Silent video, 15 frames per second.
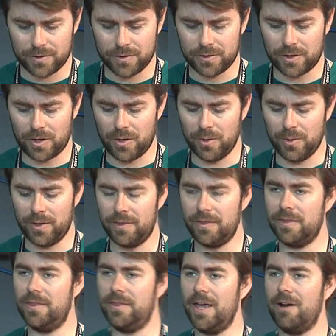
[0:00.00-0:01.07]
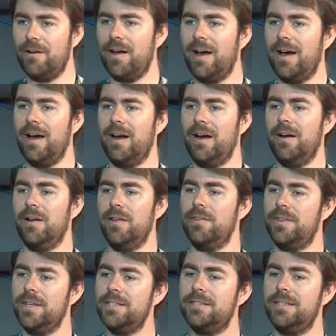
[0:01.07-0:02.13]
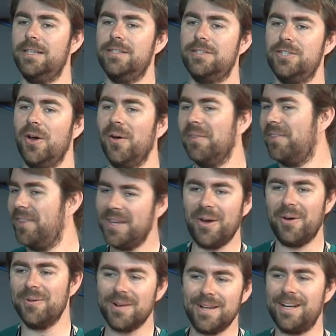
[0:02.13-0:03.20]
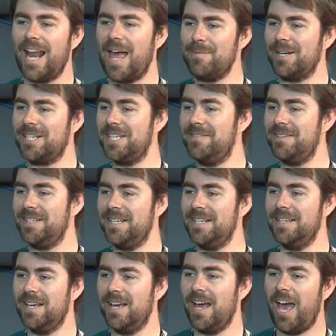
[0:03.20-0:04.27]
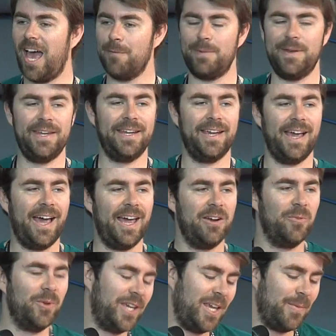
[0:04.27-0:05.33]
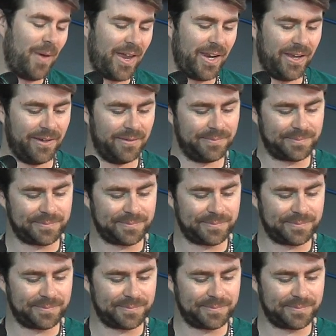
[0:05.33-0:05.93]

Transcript: So this is not the only GLAM activity happening at Wikimania.